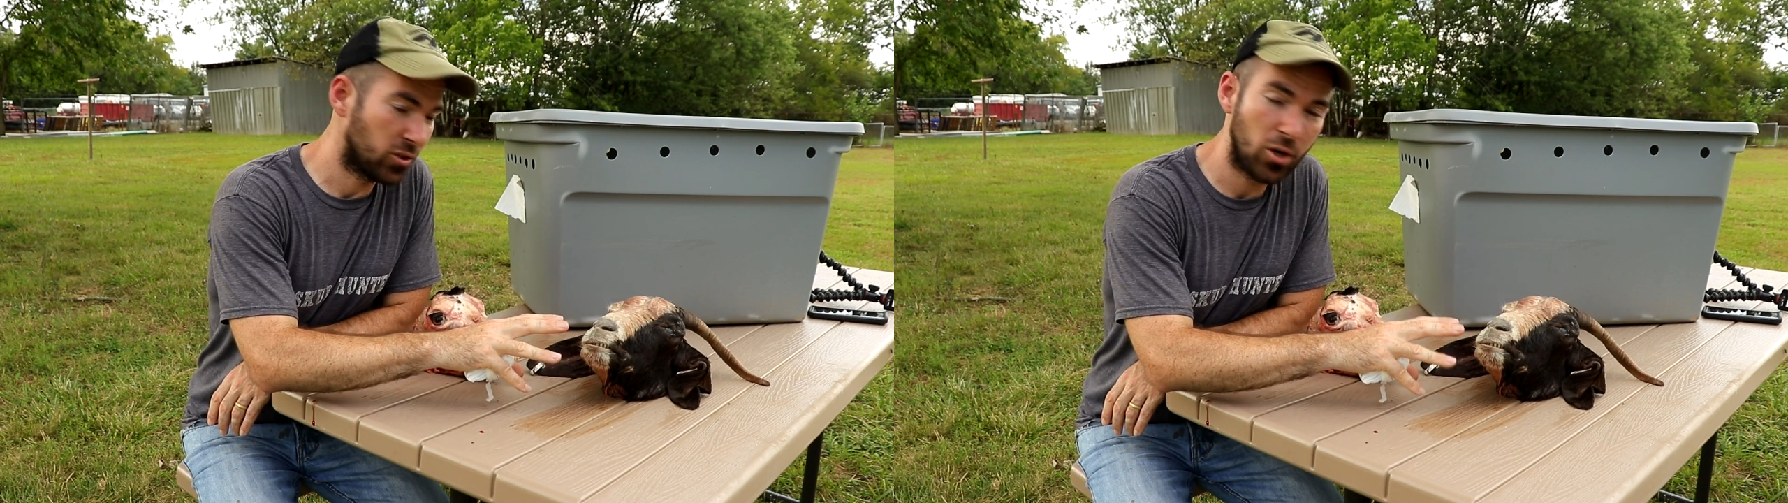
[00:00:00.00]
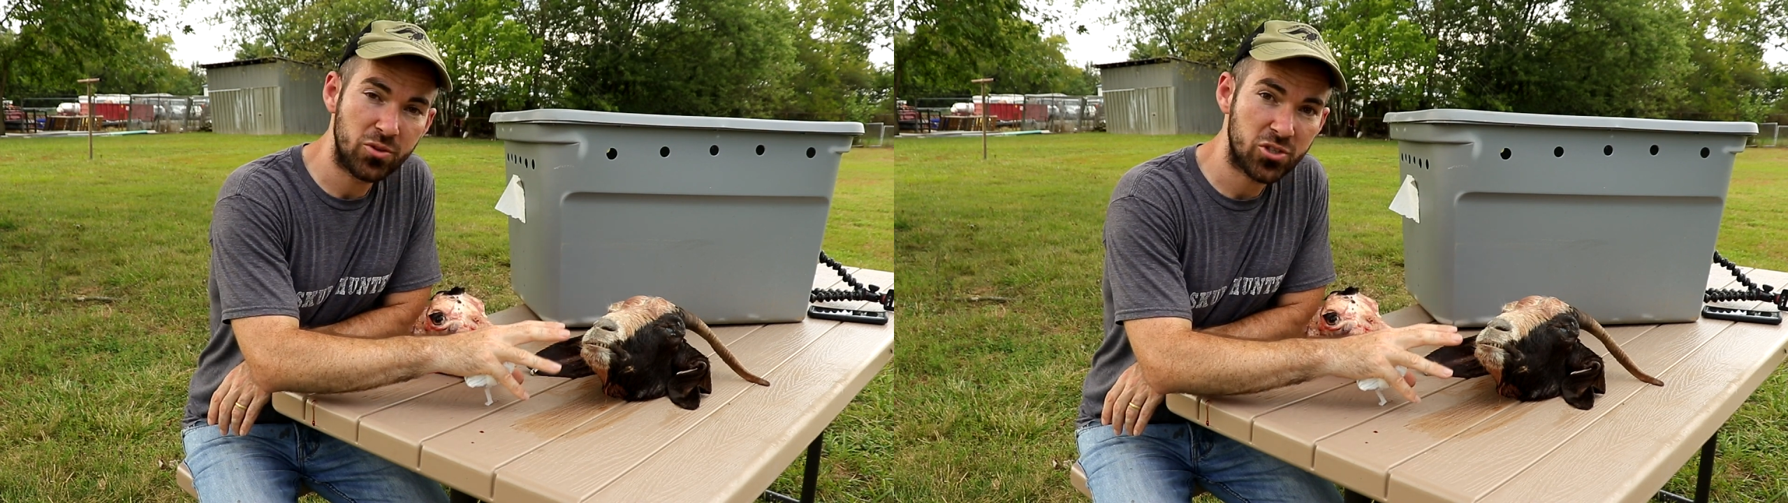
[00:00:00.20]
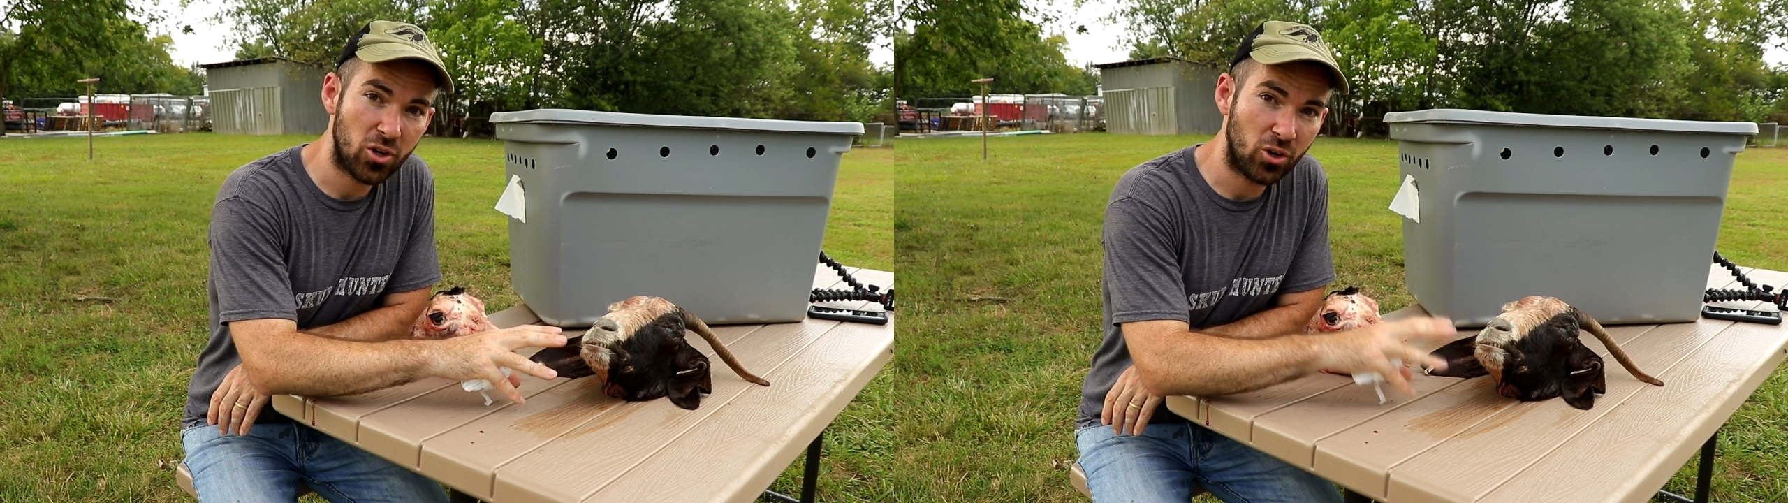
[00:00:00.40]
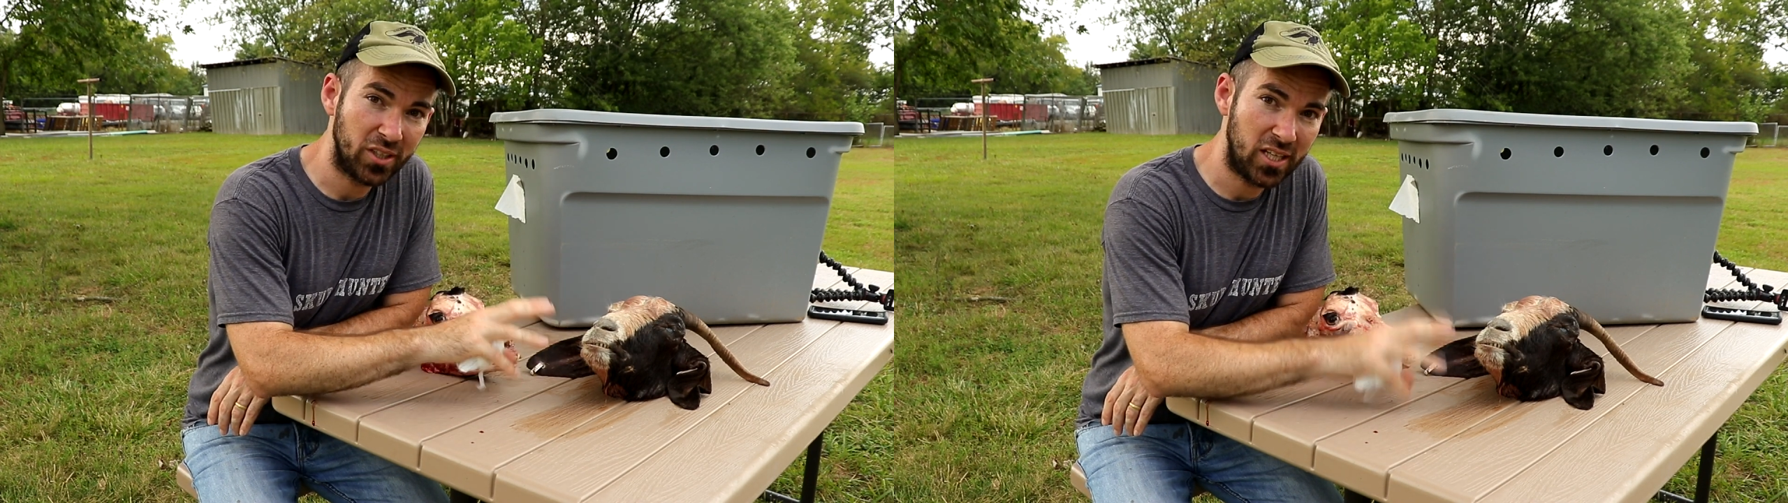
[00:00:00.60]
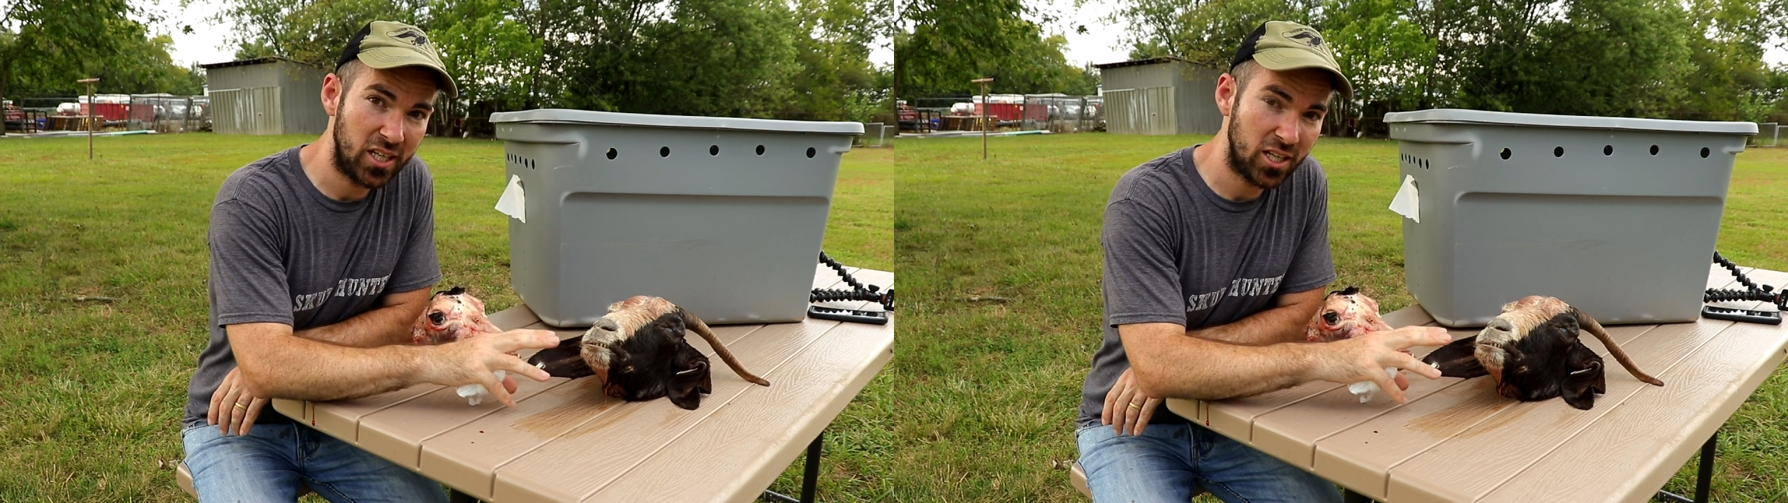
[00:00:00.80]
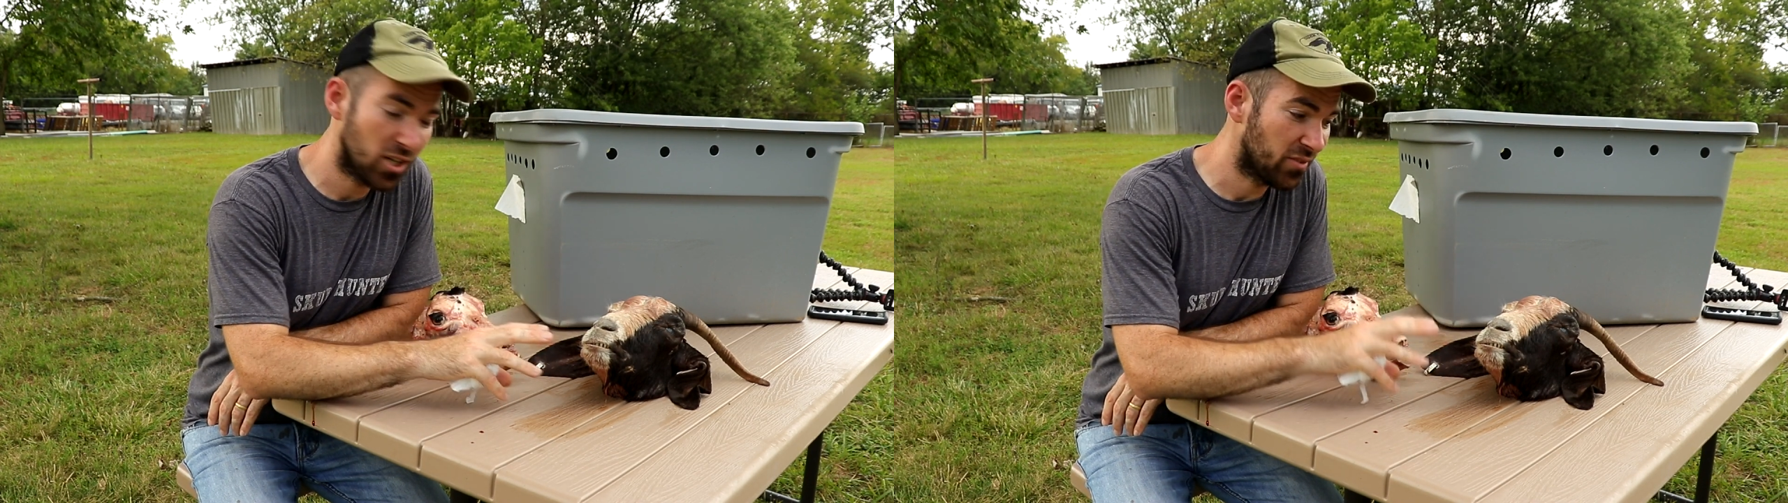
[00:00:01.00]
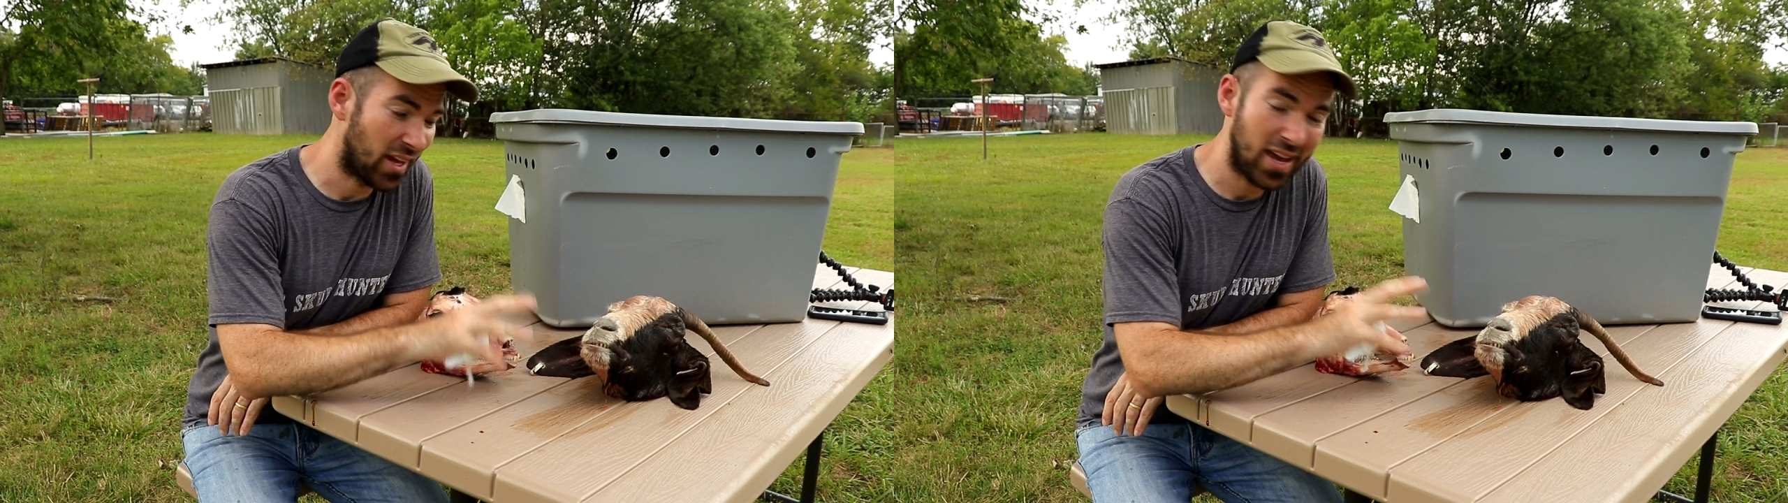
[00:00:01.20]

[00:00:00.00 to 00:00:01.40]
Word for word: goat skull here that